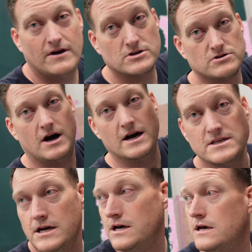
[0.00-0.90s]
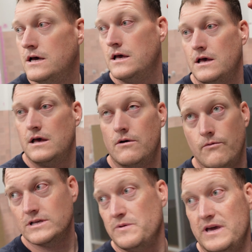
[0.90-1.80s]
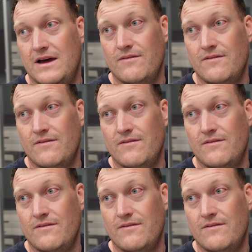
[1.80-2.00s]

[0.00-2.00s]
fingers crossed, once we get